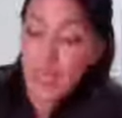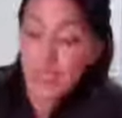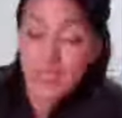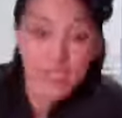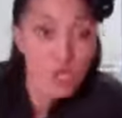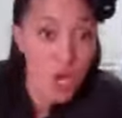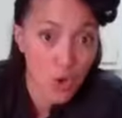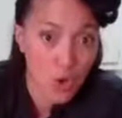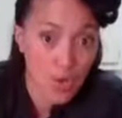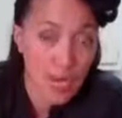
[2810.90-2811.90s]
yes and
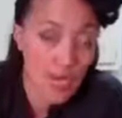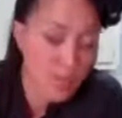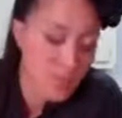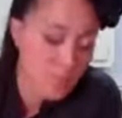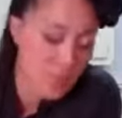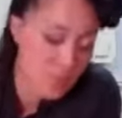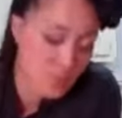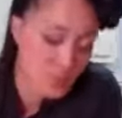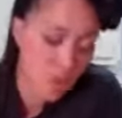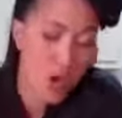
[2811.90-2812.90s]
no. It kind of
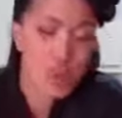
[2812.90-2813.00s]
depends